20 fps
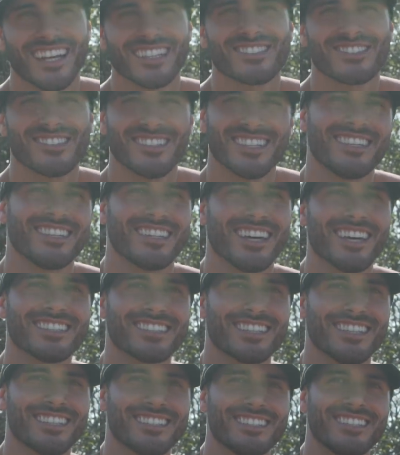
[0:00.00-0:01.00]
that's what you guys
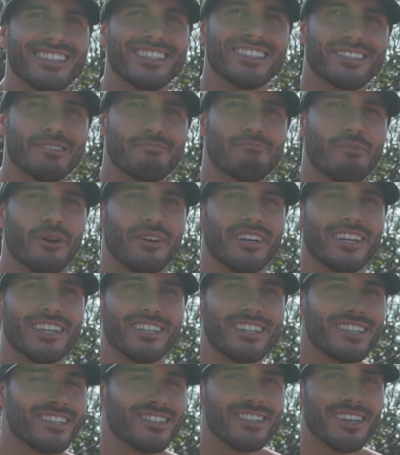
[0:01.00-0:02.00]
are gonna see. It's a birthday
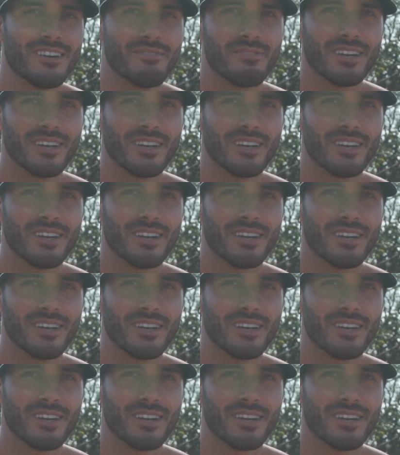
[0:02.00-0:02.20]
shoot. Oh, I